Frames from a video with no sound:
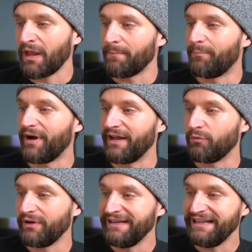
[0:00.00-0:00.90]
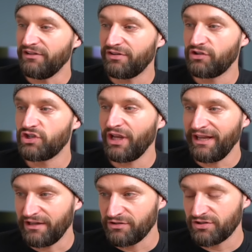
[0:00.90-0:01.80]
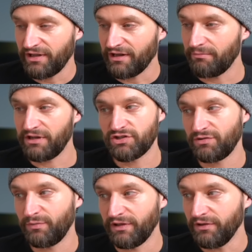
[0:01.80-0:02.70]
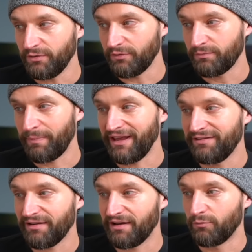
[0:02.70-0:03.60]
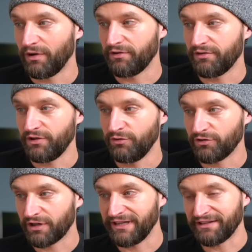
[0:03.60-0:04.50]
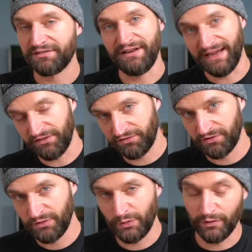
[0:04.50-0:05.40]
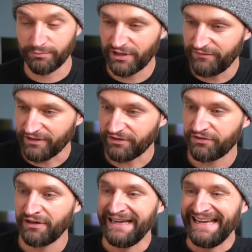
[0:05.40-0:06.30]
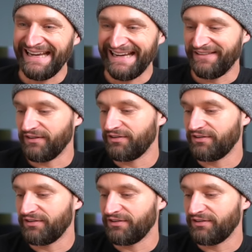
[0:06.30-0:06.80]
But we need to change the animation we use based on whether the user clicks next or previous. And the